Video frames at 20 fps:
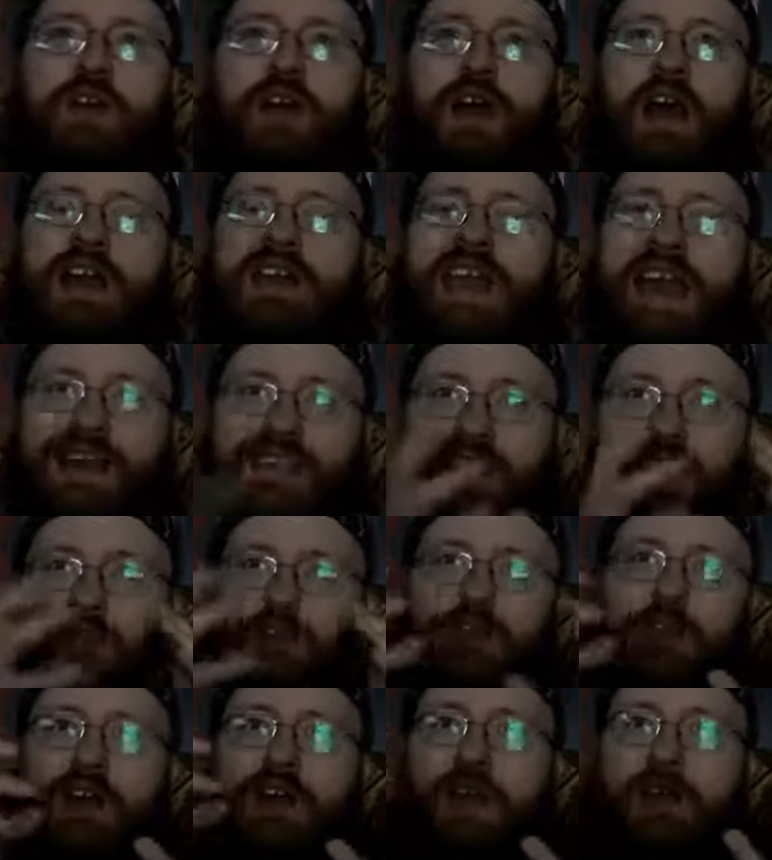a knockdown
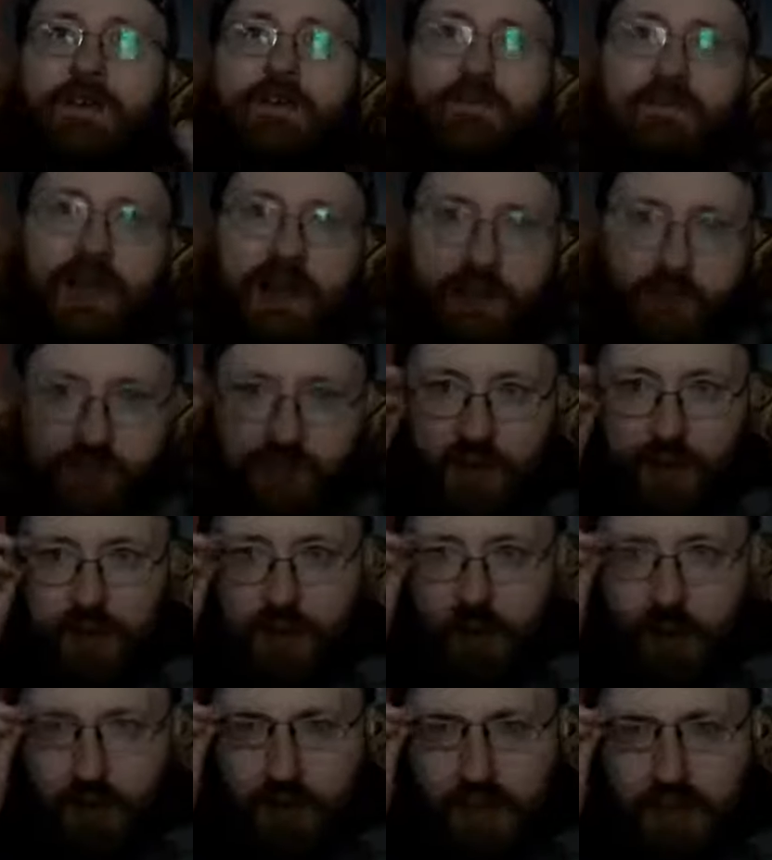dragout fight with the
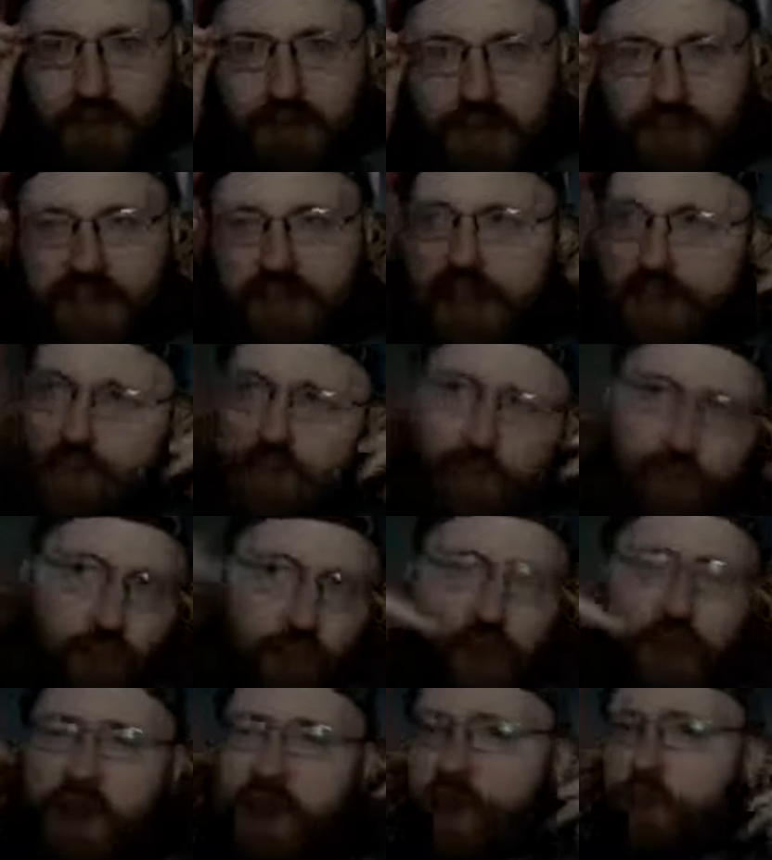bully, like a
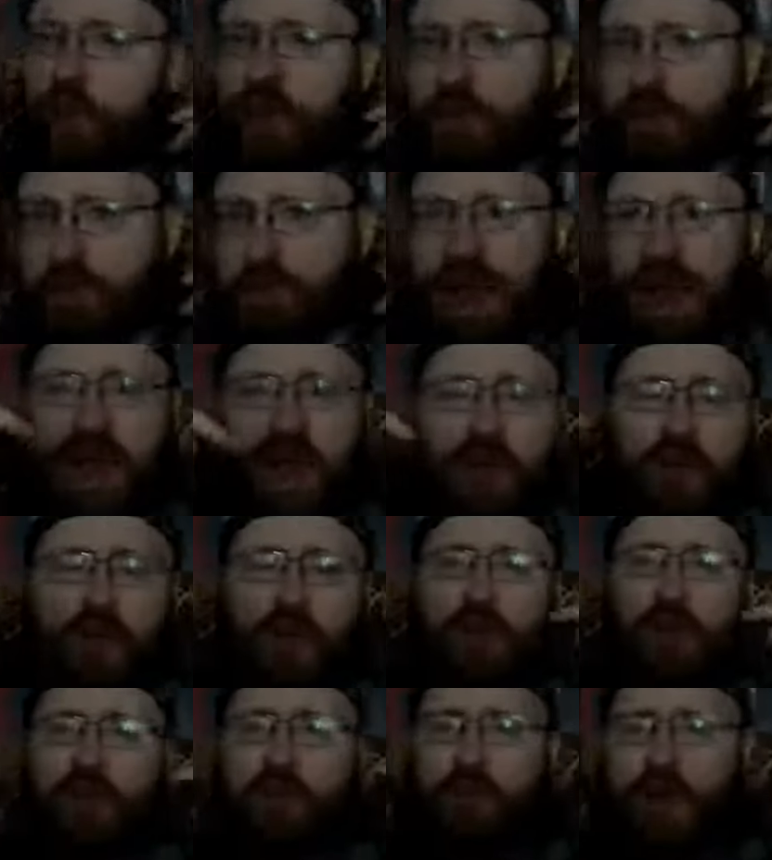one-on-one -on -one
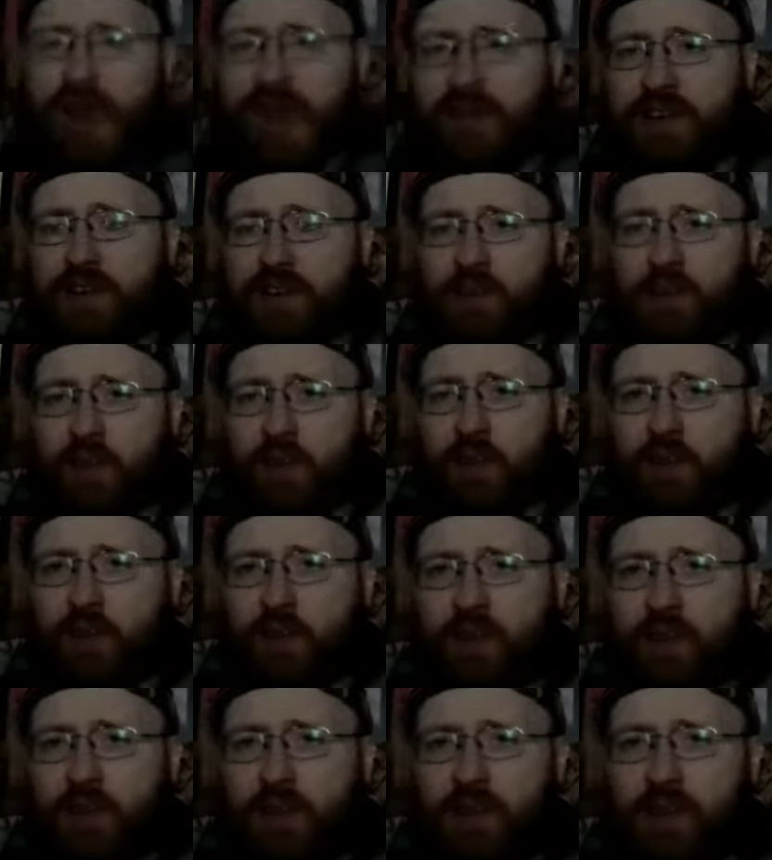battle back and
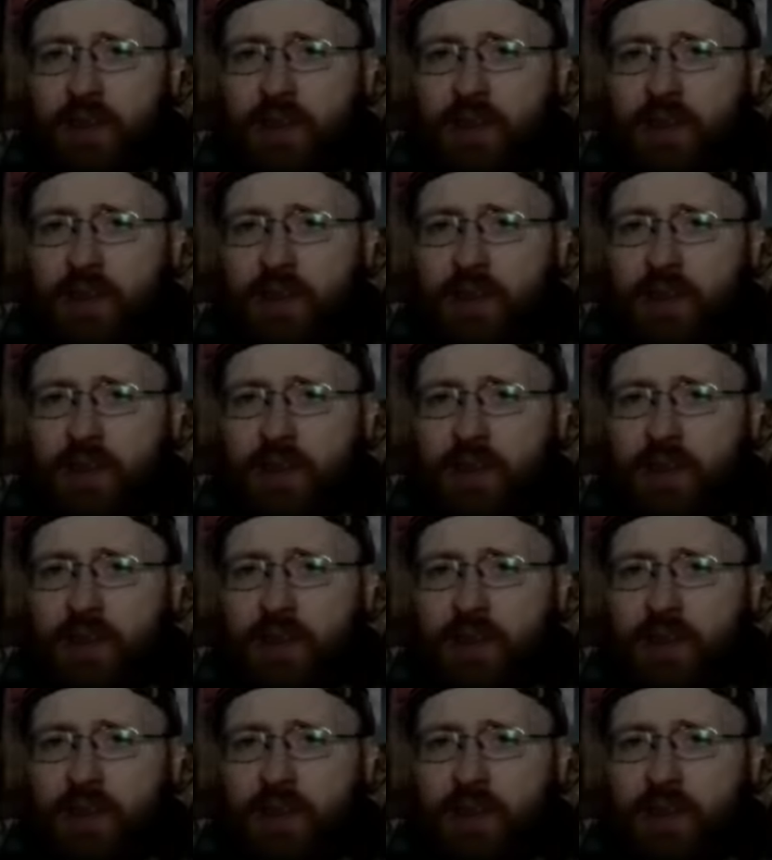forth.